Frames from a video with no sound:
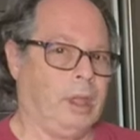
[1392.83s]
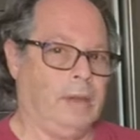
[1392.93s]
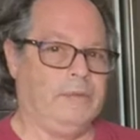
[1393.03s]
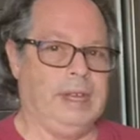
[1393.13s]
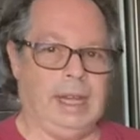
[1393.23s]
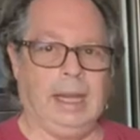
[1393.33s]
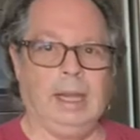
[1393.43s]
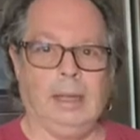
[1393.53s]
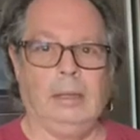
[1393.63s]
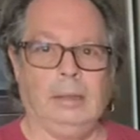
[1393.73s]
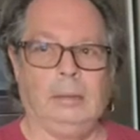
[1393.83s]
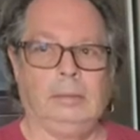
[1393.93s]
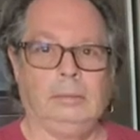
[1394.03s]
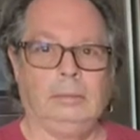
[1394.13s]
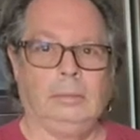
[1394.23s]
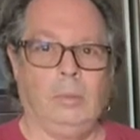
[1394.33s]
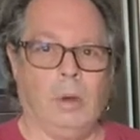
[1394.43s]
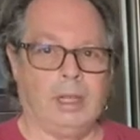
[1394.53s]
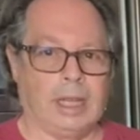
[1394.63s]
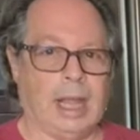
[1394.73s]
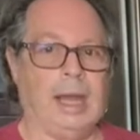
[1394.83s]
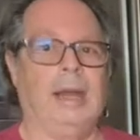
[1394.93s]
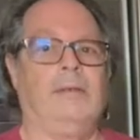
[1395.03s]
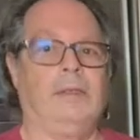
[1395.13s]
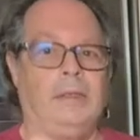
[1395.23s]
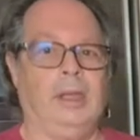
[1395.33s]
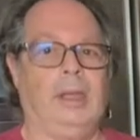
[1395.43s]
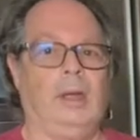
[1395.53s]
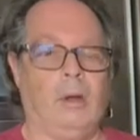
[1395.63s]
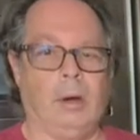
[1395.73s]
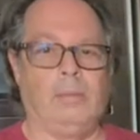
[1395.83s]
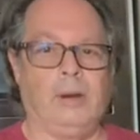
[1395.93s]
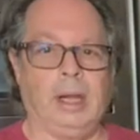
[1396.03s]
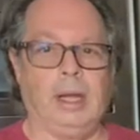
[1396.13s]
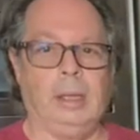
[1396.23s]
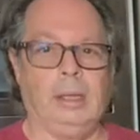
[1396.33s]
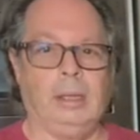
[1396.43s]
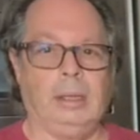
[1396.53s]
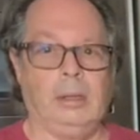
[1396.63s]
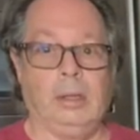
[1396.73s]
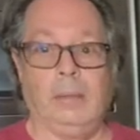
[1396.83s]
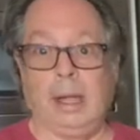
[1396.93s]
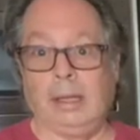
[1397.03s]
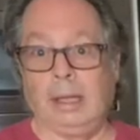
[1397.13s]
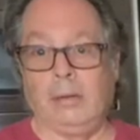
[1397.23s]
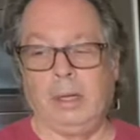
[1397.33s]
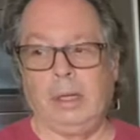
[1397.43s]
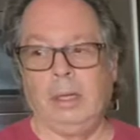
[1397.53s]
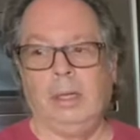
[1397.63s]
kneading. Once I got everything incorporated, including my liquid,